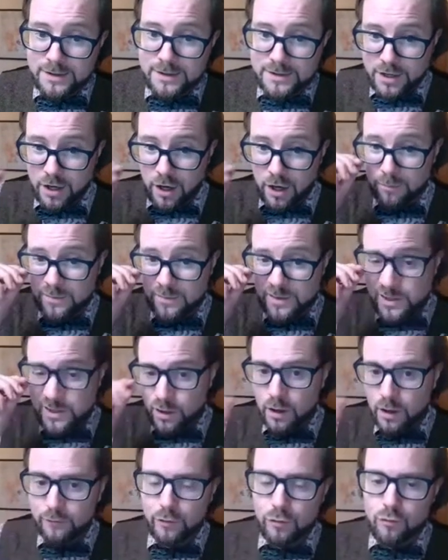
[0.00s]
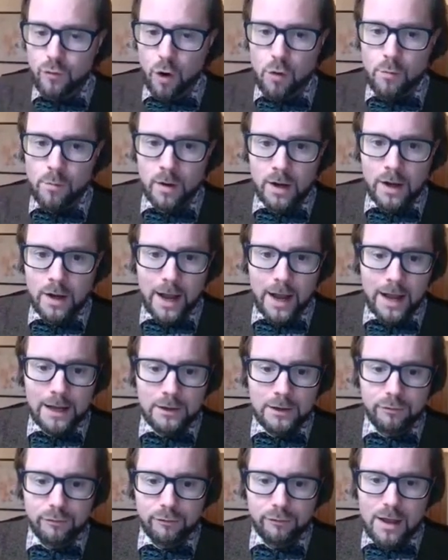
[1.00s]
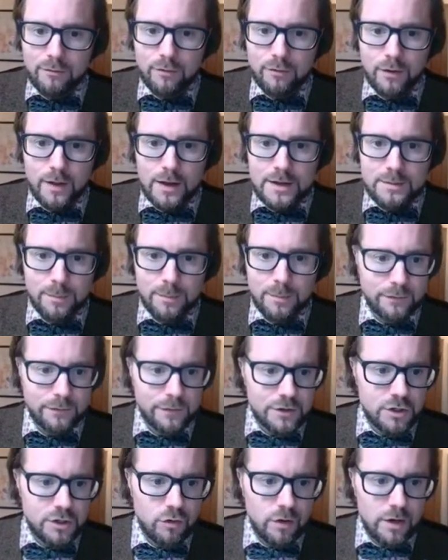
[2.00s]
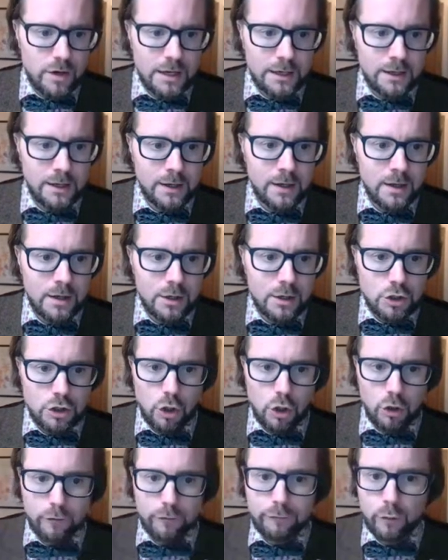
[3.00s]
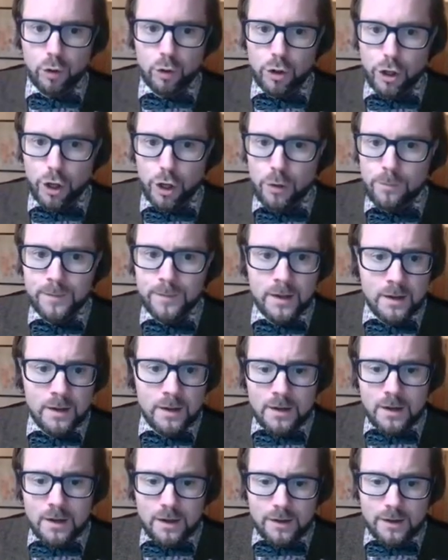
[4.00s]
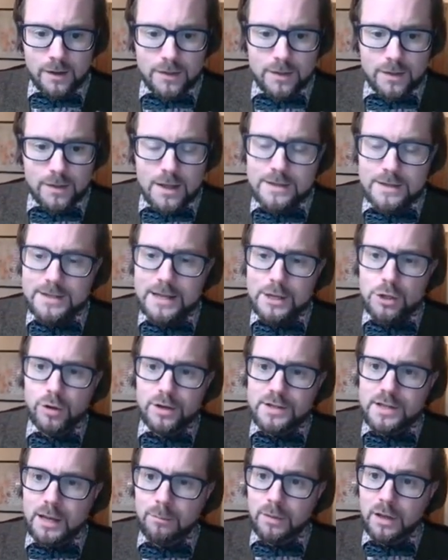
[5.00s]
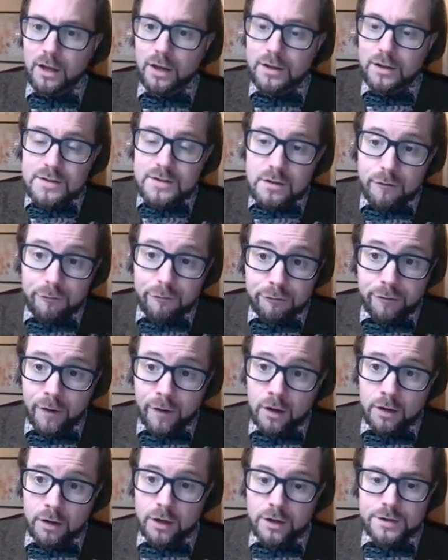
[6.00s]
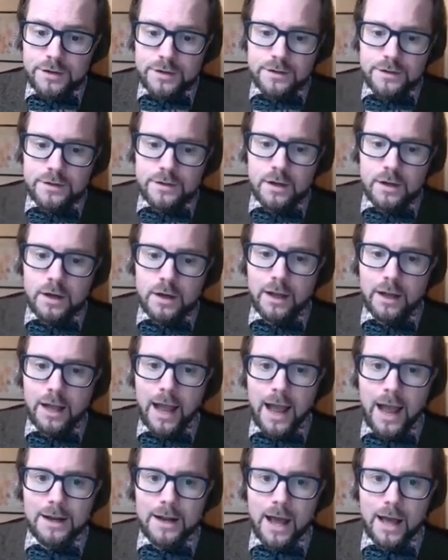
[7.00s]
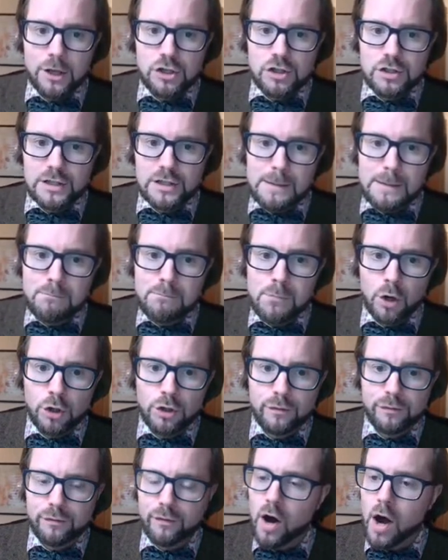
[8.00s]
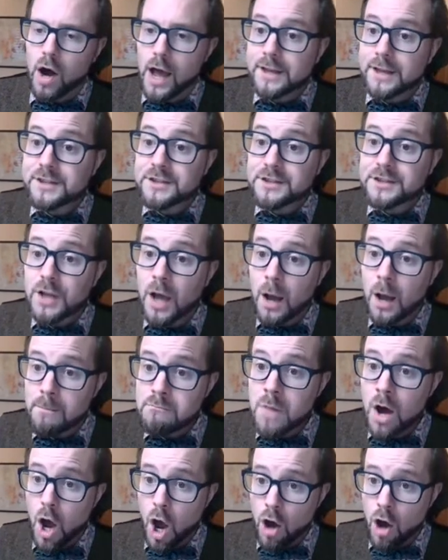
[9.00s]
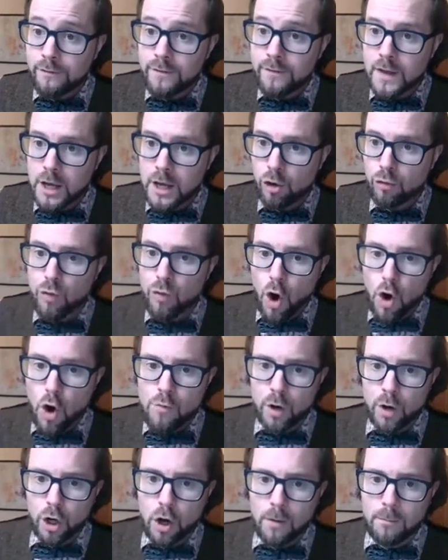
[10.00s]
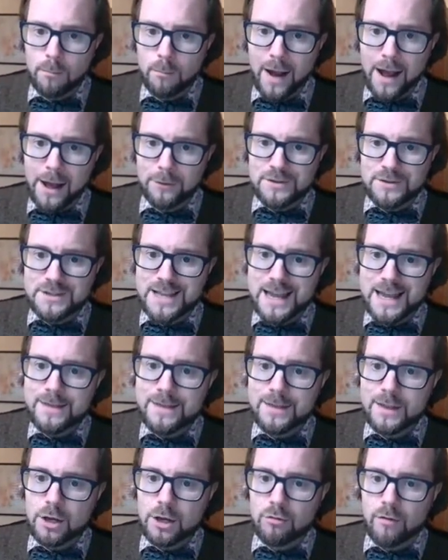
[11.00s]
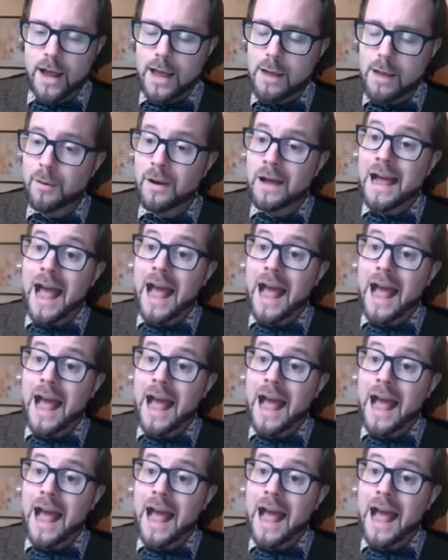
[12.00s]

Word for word: in terms of aroma and flavor? There's a bit of a screenshot for you. It's interesting because the fungus can actually modify some of the aroma compounds in the grape